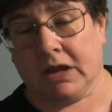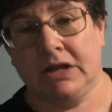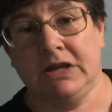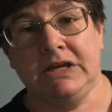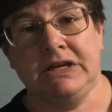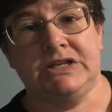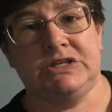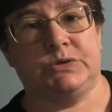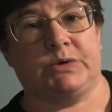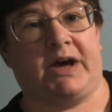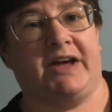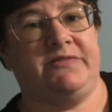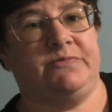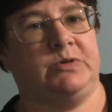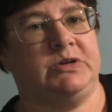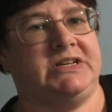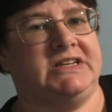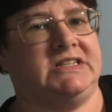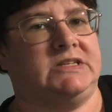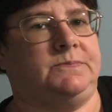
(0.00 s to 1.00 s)
So I've
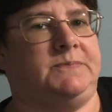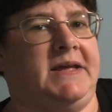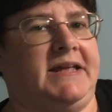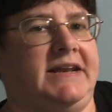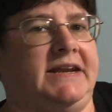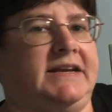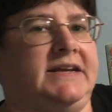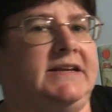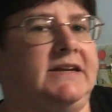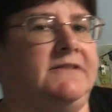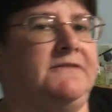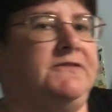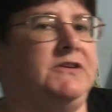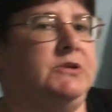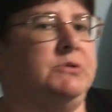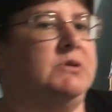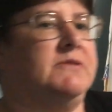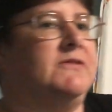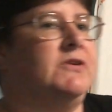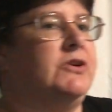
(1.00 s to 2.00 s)
participated in a
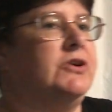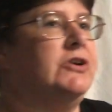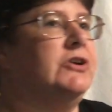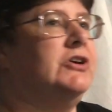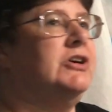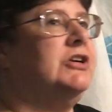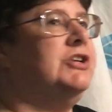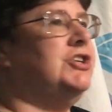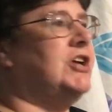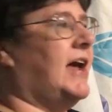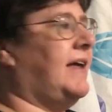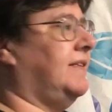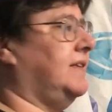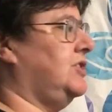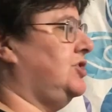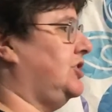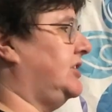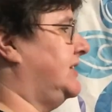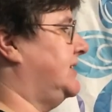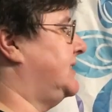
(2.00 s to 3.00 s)
few of her
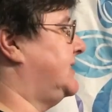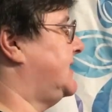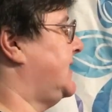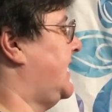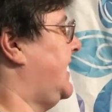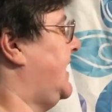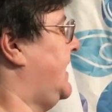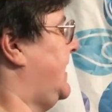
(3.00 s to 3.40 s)
challenges,